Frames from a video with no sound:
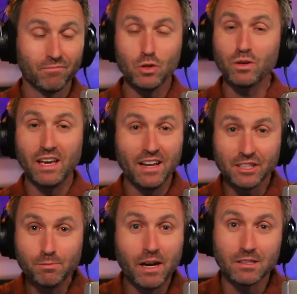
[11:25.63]
you can't
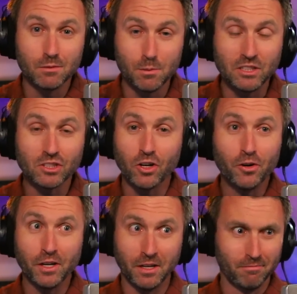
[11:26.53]
expect him to be
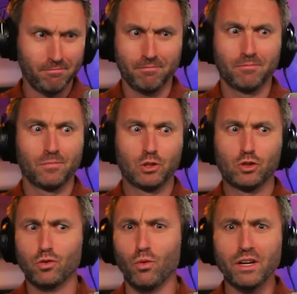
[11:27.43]
starting
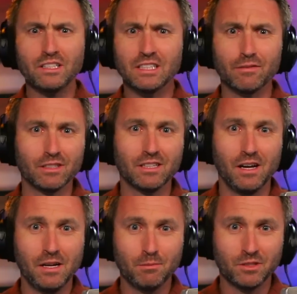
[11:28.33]
27
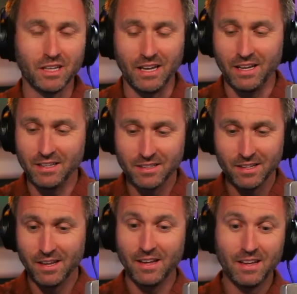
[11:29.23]
times
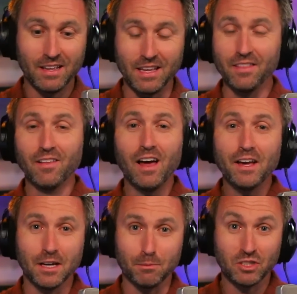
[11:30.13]
and in the
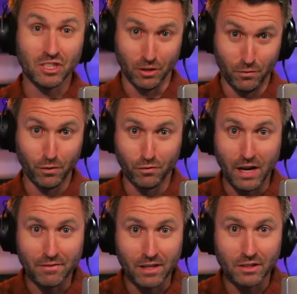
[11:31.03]
lineup still for
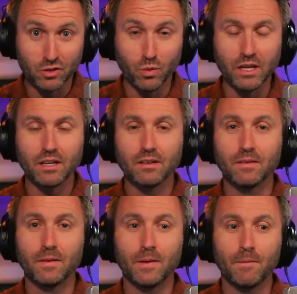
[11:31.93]
5 days a week.
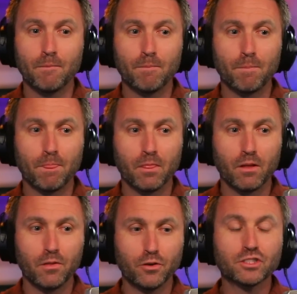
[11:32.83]

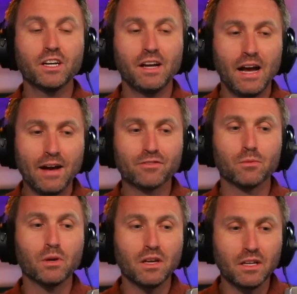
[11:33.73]
There's going to have
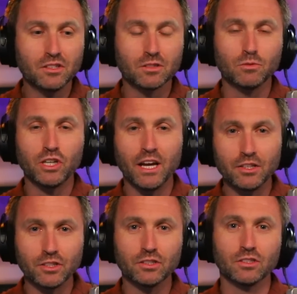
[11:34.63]
to be some
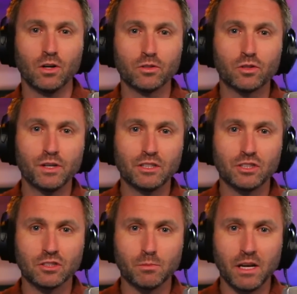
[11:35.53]
changes and
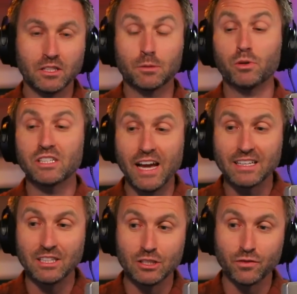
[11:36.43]
alterations made to
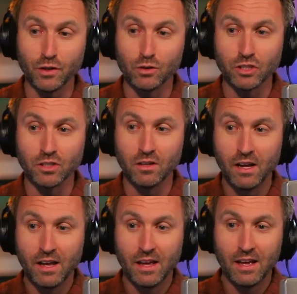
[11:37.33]
protect his future
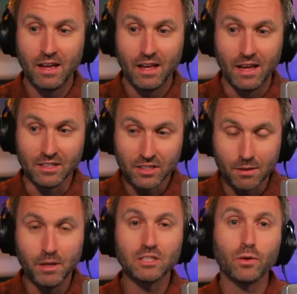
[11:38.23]
and to
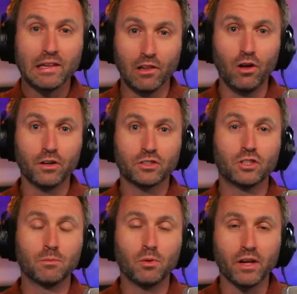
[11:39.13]
commit to a
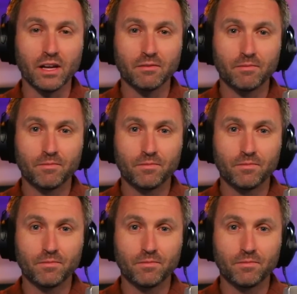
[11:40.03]
long-term plan.